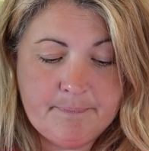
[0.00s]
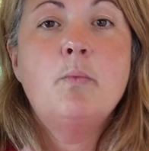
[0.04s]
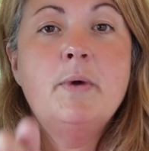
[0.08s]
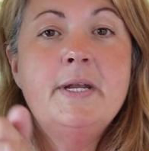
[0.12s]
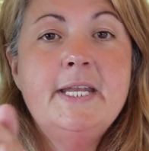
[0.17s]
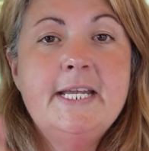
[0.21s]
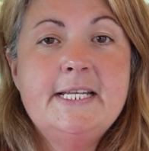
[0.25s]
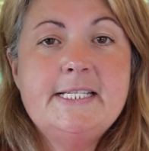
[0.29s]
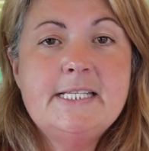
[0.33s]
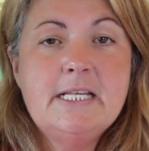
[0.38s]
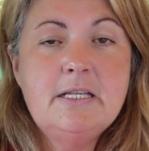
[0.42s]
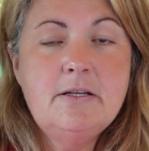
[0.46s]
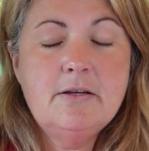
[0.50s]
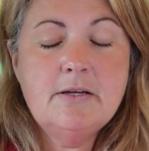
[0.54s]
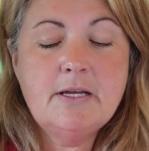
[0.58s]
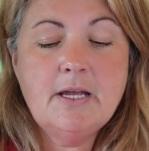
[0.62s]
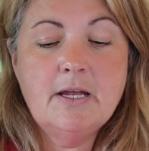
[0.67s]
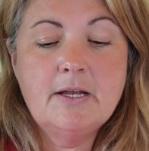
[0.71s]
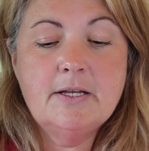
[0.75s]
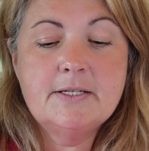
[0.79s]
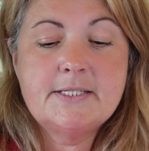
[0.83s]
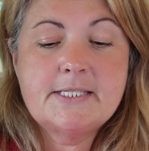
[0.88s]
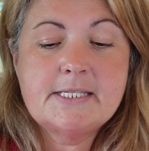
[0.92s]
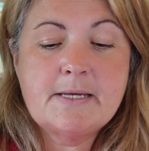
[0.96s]
We need to look
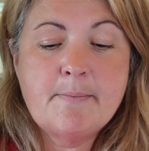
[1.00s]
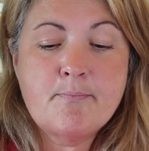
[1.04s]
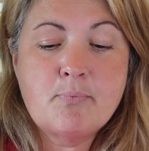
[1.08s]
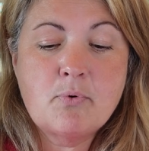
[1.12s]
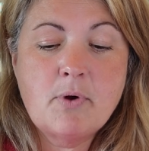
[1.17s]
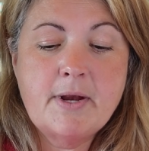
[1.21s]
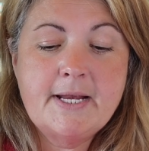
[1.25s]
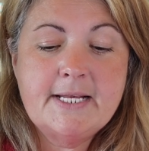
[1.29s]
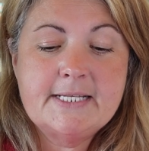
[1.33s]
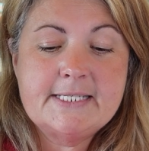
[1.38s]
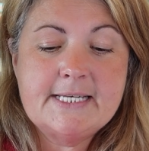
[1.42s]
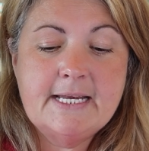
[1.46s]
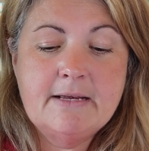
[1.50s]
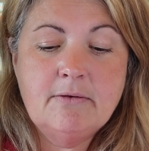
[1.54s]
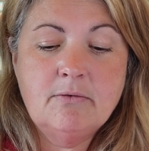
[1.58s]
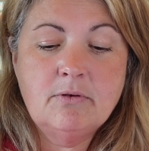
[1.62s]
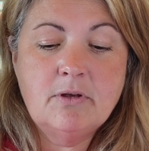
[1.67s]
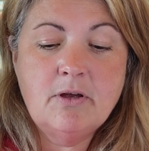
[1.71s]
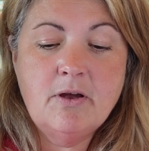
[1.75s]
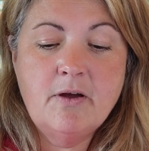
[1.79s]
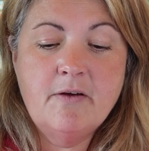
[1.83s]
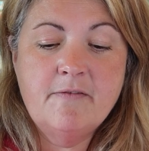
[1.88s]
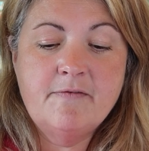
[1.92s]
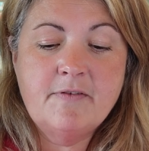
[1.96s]
at breakdown
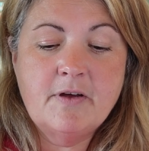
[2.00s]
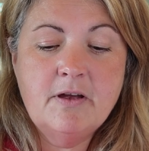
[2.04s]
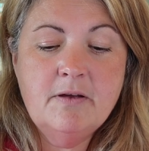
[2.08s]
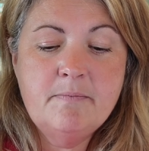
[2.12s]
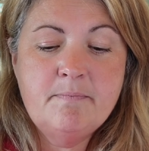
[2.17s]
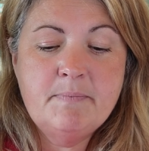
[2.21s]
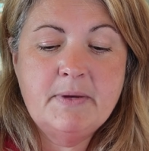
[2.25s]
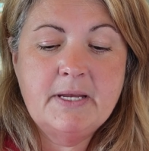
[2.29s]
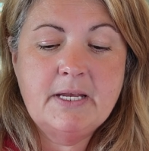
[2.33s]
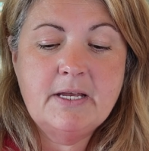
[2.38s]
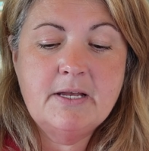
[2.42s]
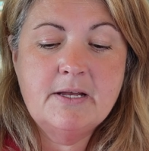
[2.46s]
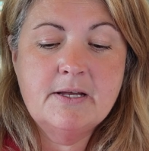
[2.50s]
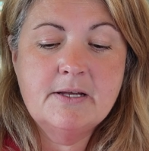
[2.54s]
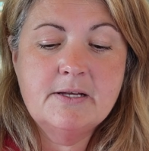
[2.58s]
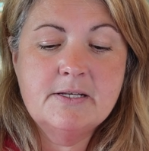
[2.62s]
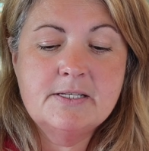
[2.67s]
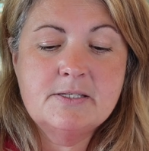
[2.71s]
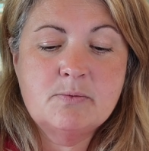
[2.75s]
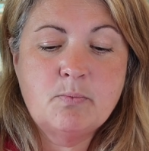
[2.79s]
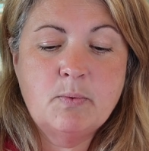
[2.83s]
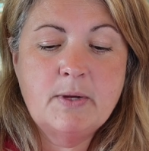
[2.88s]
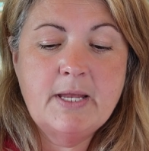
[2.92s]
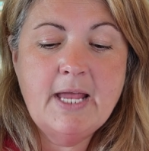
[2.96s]
cover
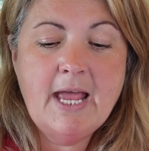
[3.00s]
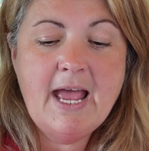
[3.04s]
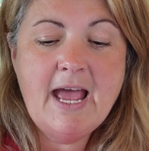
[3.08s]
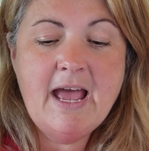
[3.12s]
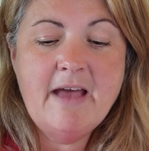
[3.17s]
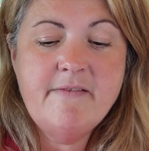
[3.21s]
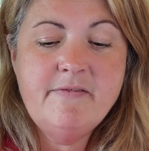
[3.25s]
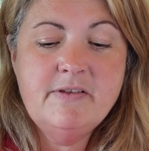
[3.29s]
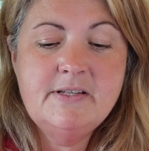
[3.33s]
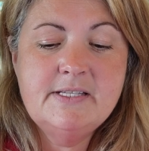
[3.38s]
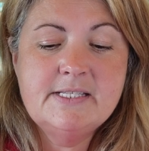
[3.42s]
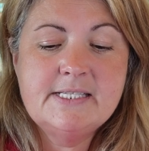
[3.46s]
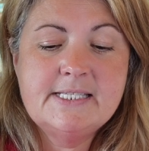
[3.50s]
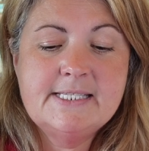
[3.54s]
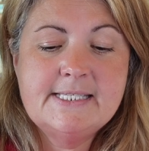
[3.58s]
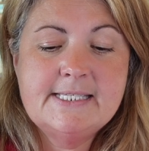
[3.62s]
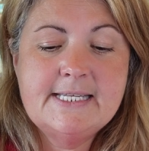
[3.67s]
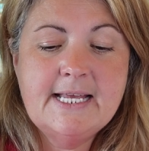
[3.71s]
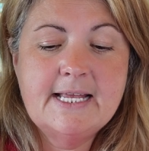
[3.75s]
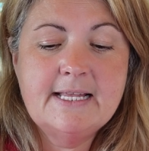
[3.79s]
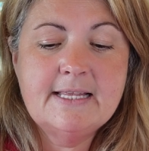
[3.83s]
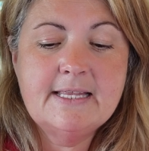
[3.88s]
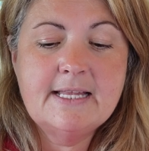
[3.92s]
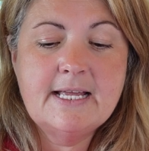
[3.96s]
because we haven't
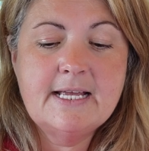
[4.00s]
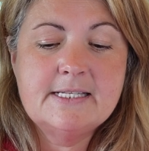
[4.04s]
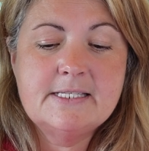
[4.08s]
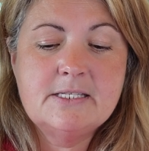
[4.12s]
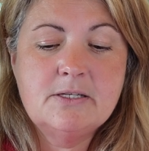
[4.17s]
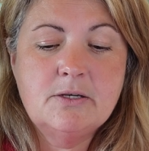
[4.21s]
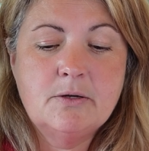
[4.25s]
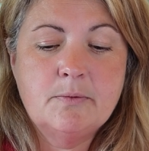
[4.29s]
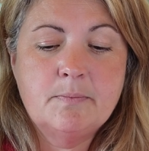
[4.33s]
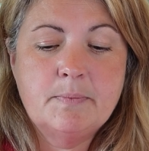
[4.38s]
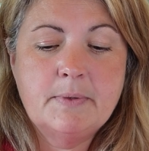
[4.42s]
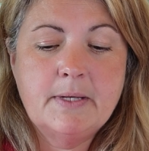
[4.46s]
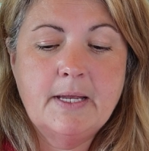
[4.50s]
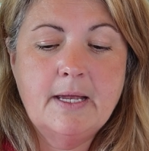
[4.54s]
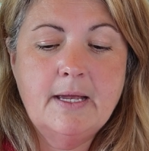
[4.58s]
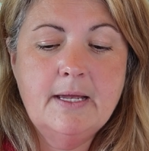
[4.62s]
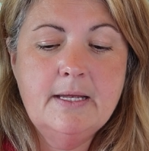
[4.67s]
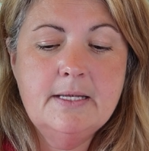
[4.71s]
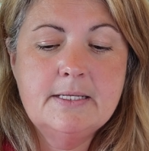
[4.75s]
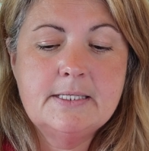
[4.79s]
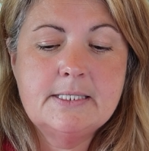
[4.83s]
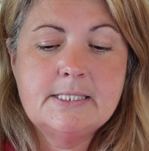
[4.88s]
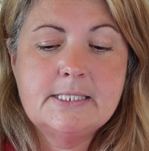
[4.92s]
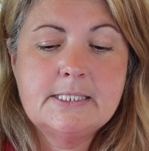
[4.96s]
set that up
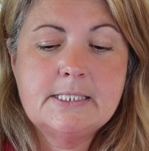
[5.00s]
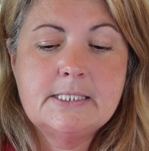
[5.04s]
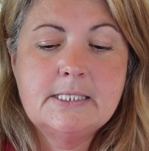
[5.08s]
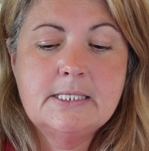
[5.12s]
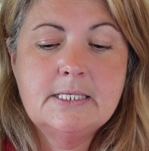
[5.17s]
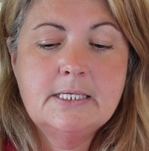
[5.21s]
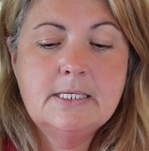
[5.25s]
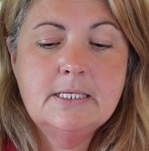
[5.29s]
yet,